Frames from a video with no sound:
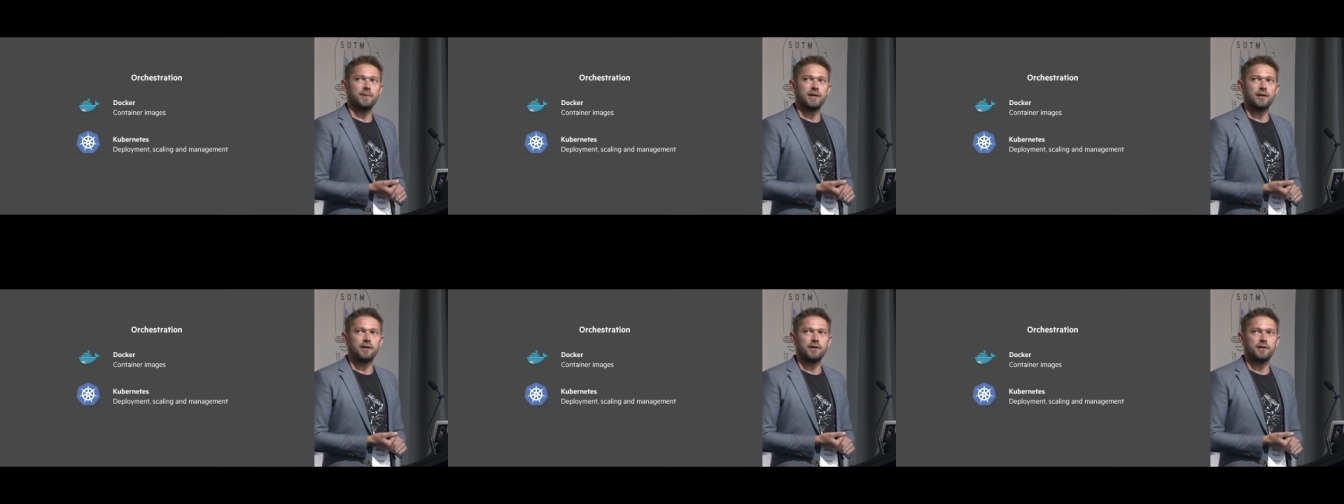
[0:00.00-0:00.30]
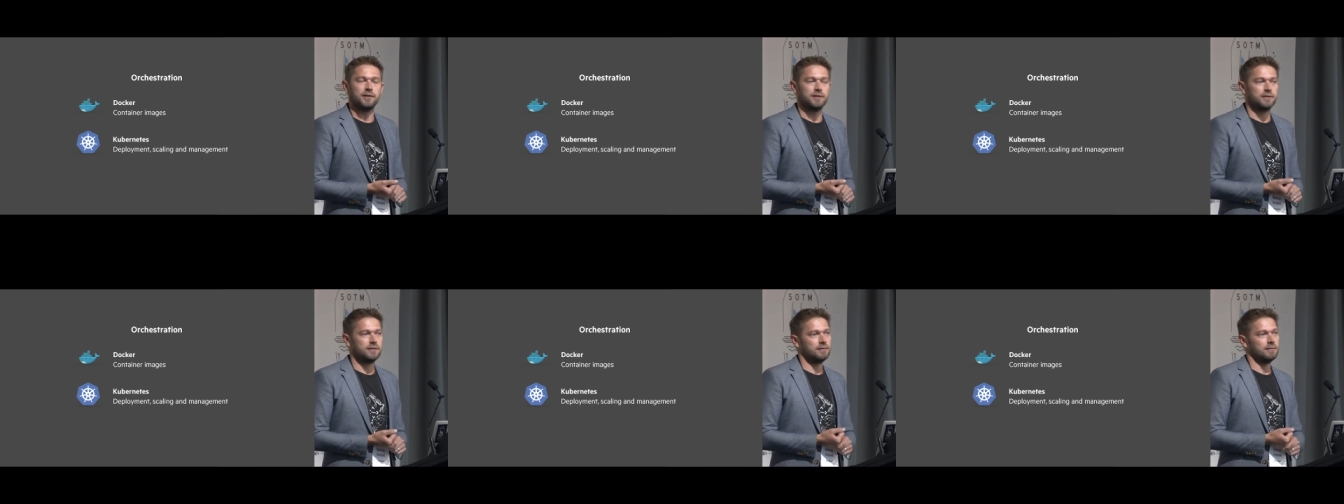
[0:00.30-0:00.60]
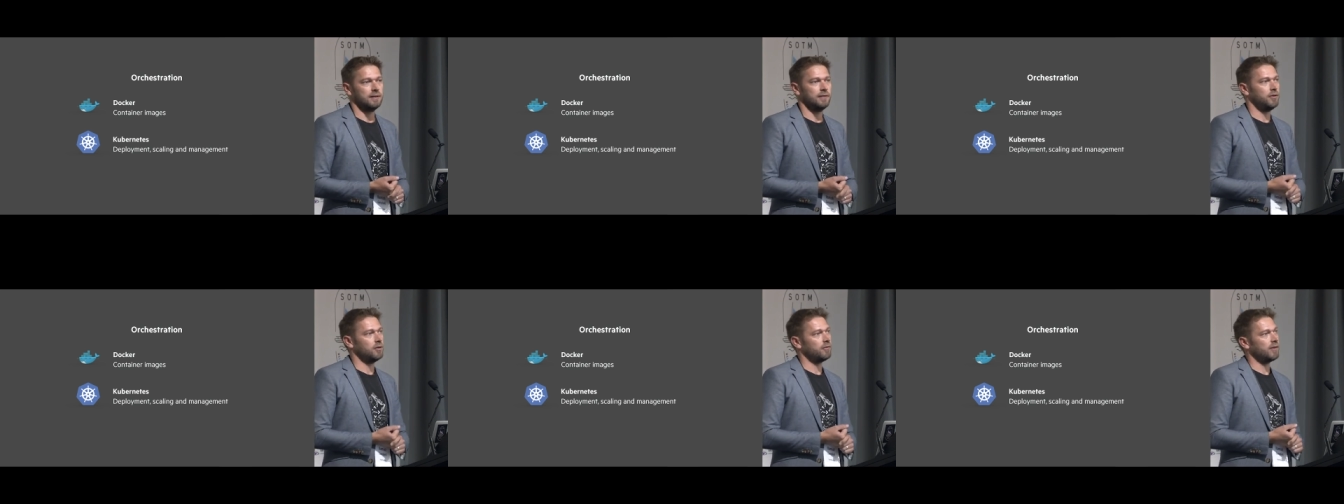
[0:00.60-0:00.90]
because
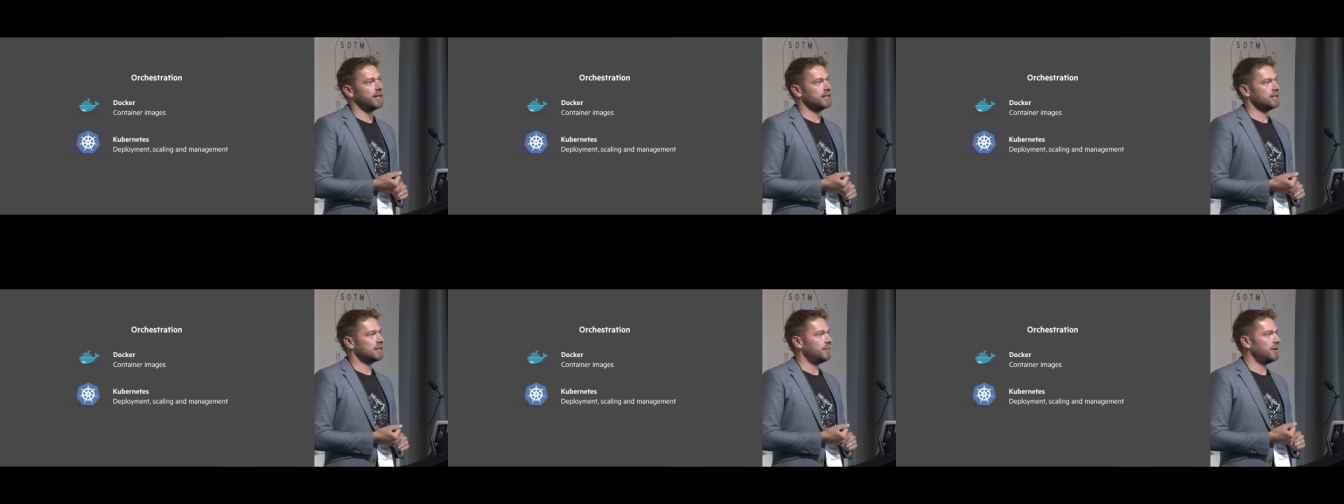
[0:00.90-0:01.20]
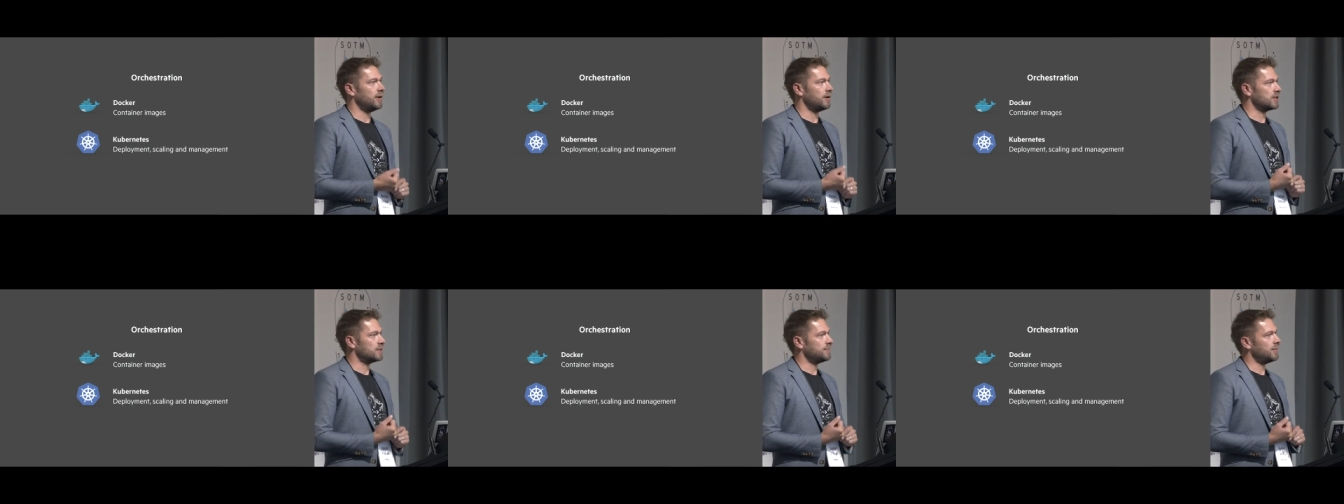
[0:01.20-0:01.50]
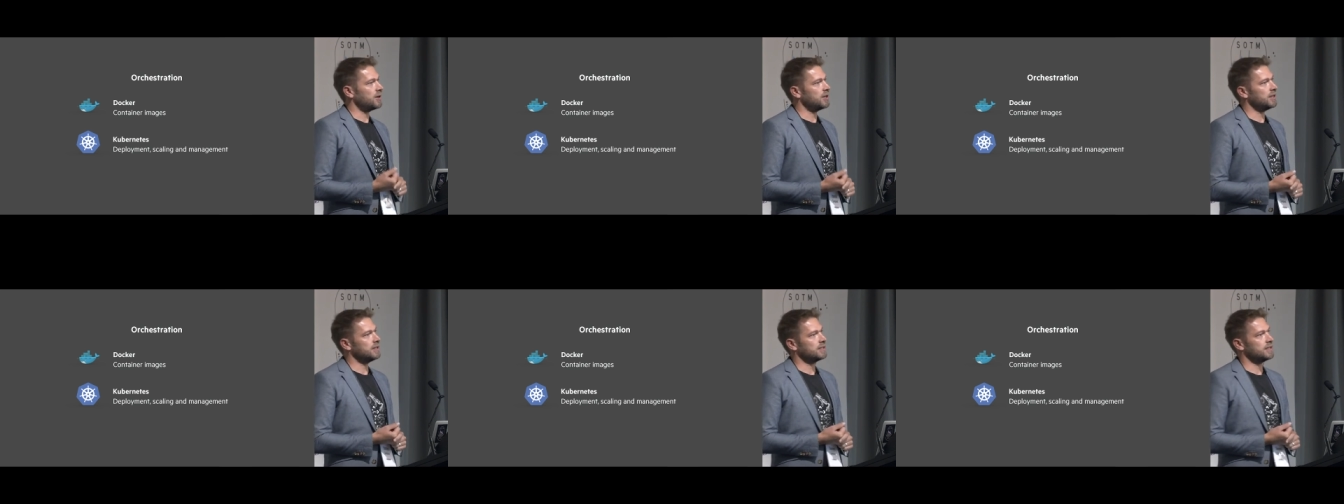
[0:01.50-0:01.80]
if you're running something on a
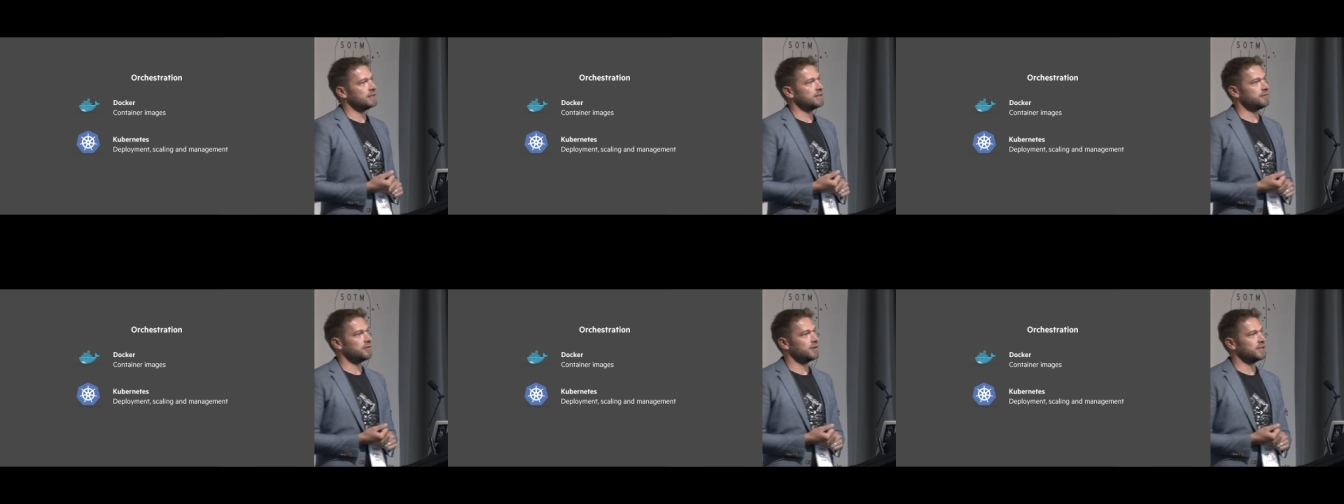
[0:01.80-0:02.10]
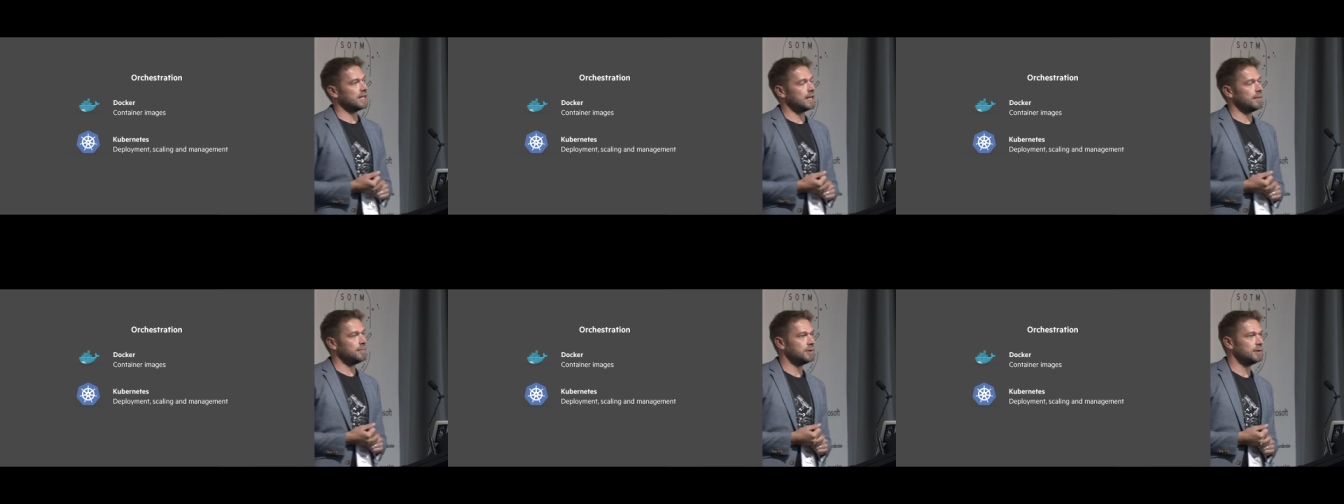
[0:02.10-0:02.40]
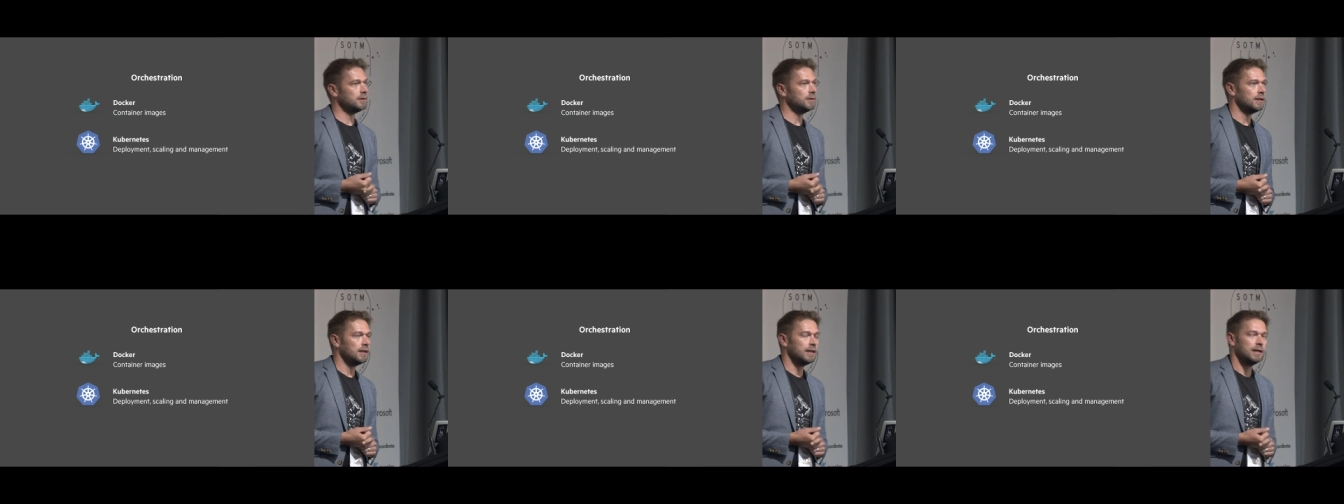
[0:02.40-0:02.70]
spot instance, for
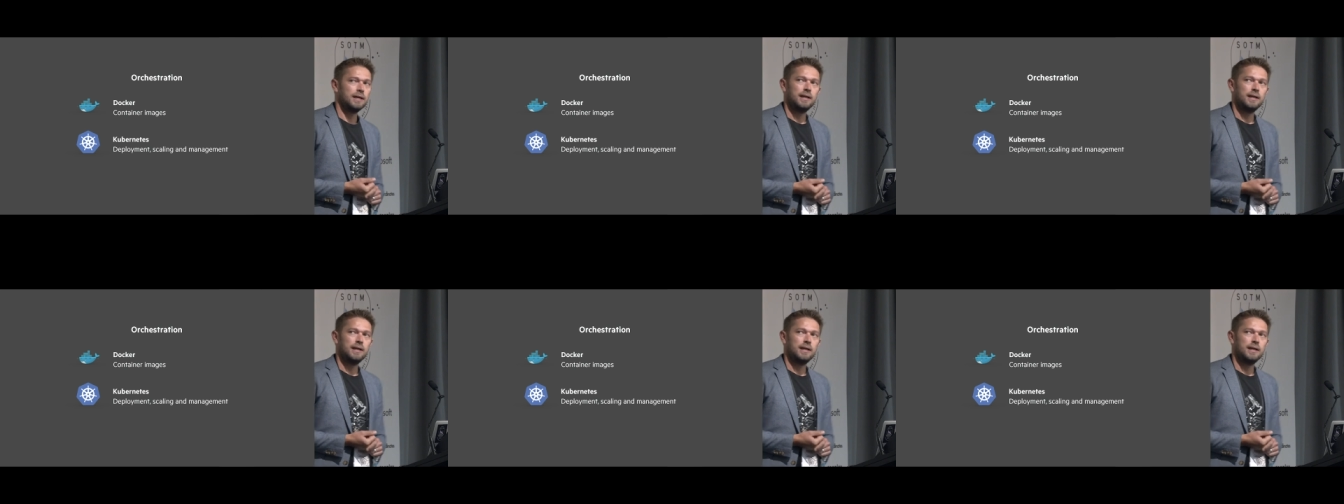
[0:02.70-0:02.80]
example,